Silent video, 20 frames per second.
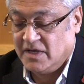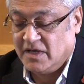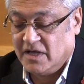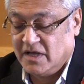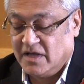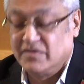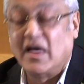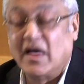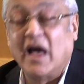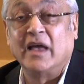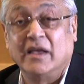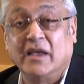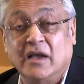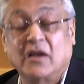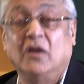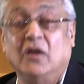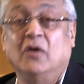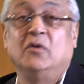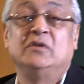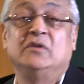And that
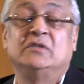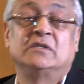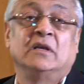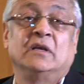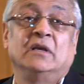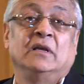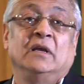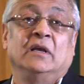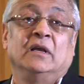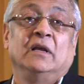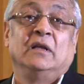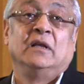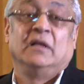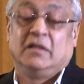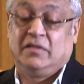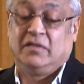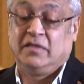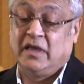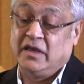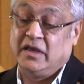includes
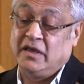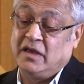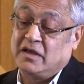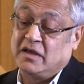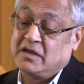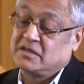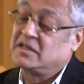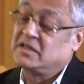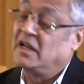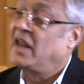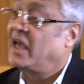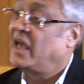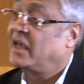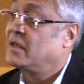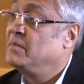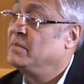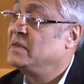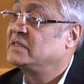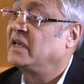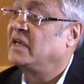the select
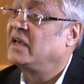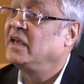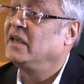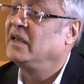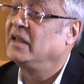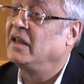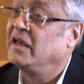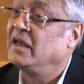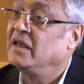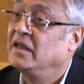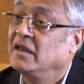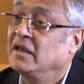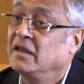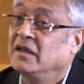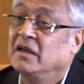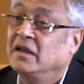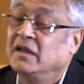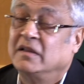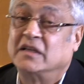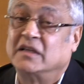committee hearing
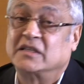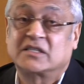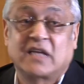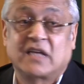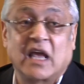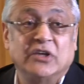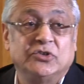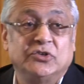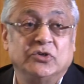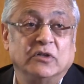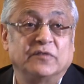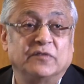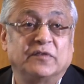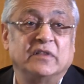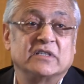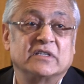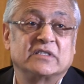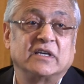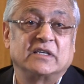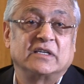that's scheduled for
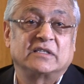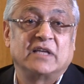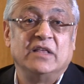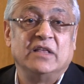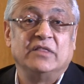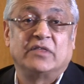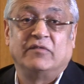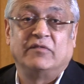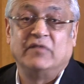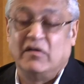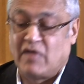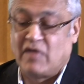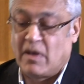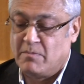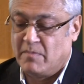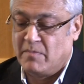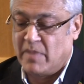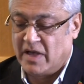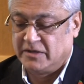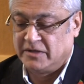the 16th of
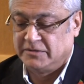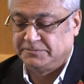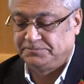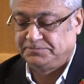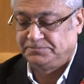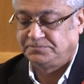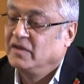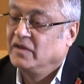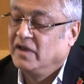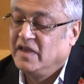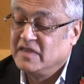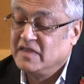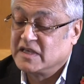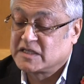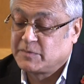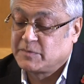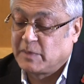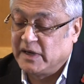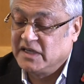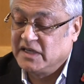November. In the
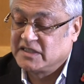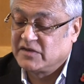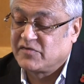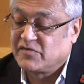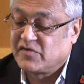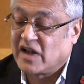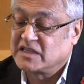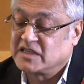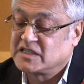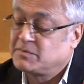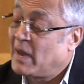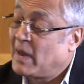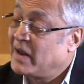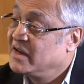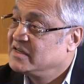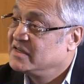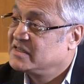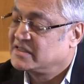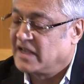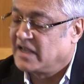spirit of
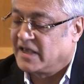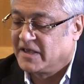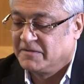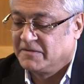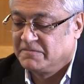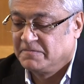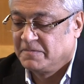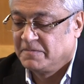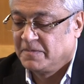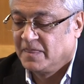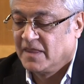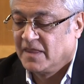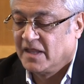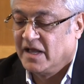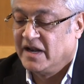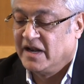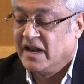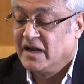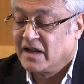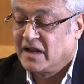transparency,
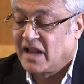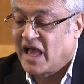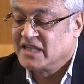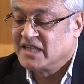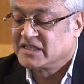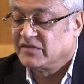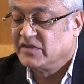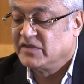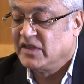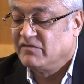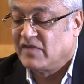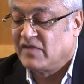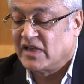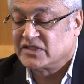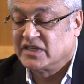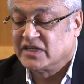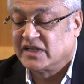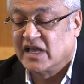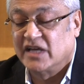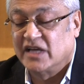and in light of the
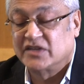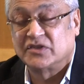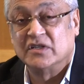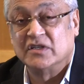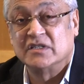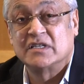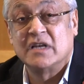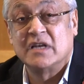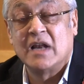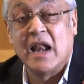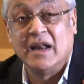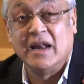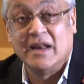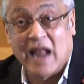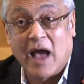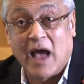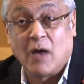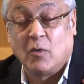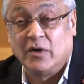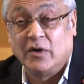investigations
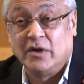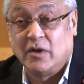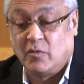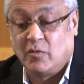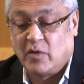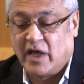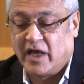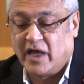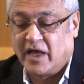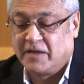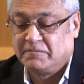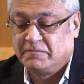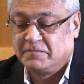now underway,